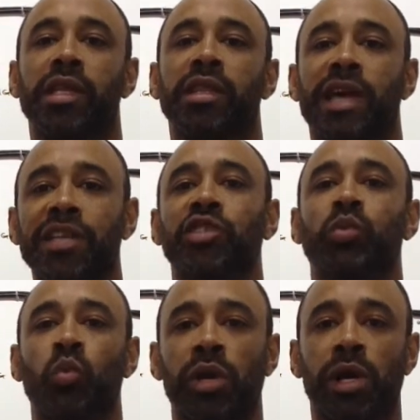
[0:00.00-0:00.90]
That's
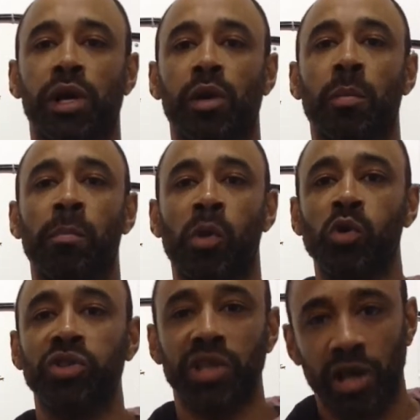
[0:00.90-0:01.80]
where
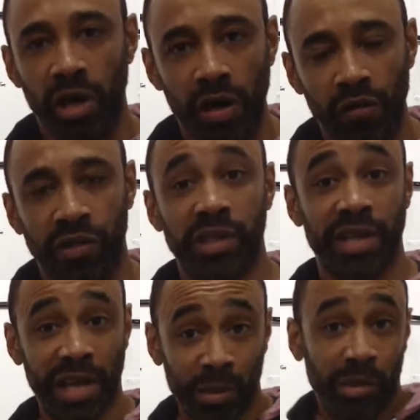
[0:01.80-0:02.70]
most of the
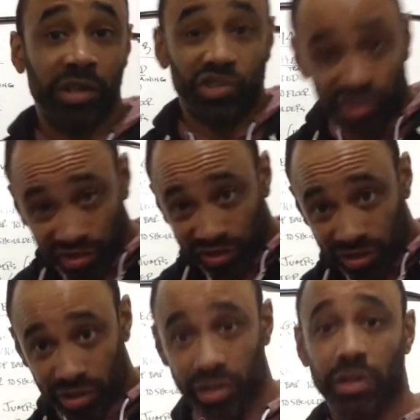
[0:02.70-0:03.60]
damage
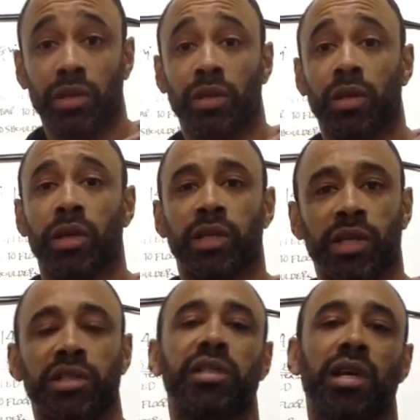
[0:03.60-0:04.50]

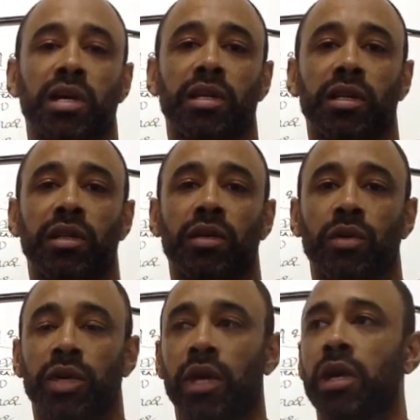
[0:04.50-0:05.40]
gets done,
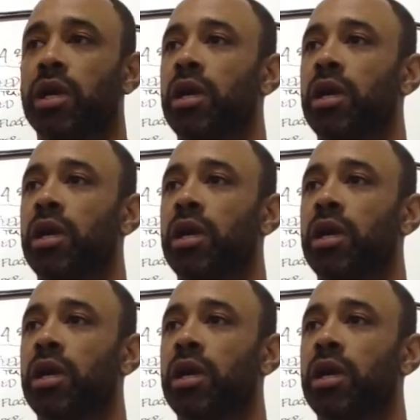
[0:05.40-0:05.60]
okay?